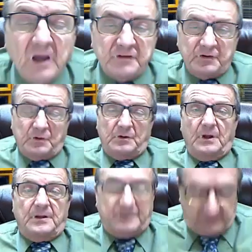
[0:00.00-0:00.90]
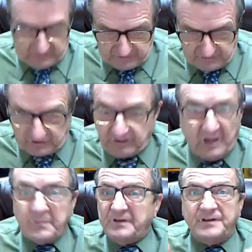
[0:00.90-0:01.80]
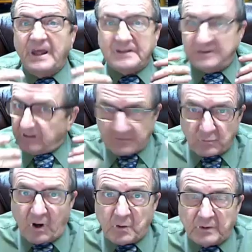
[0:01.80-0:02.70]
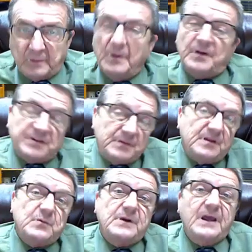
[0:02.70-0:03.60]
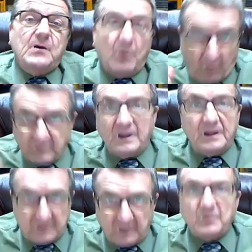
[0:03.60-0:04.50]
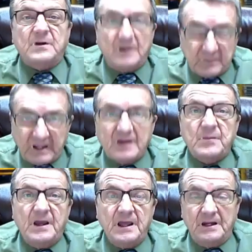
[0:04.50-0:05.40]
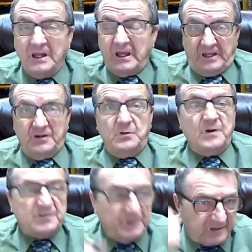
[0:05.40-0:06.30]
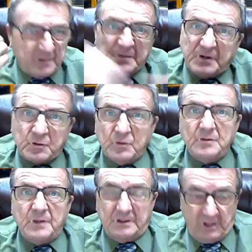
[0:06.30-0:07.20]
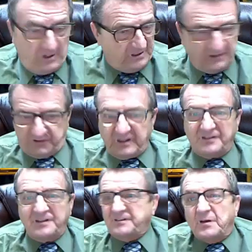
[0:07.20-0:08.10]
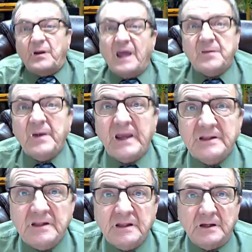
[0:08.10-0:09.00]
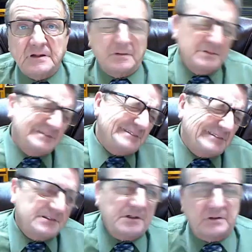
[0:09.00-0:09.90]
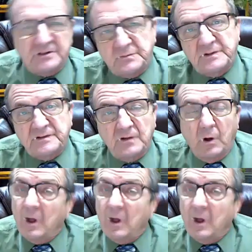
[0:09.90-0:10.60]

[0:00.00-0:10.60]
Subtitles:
So, to them, it's nothing wrong with them. Same thing when I go, okay, I'm looking, I'm nodding my head. In the U.S. means I'm in agreement. Yes, they like my idea. This means no.